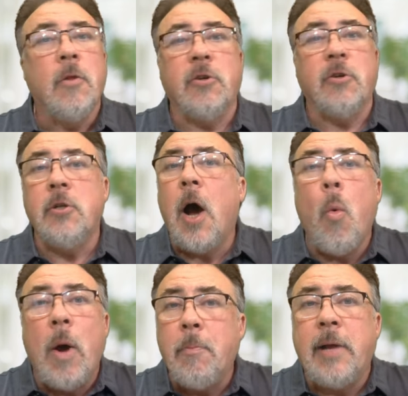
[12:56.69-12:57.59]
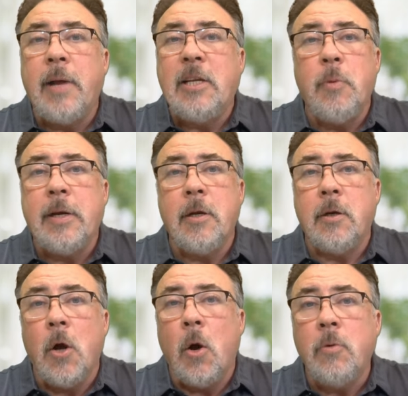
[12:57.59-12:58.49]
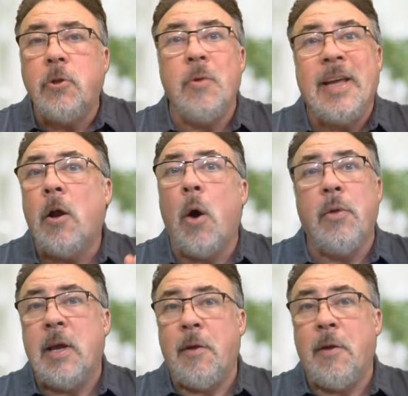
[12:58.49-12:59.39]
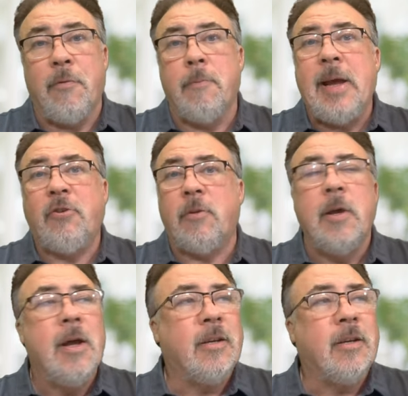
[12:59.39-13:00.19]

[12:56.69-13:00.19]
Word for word: There's not one place we can go to to get all the information.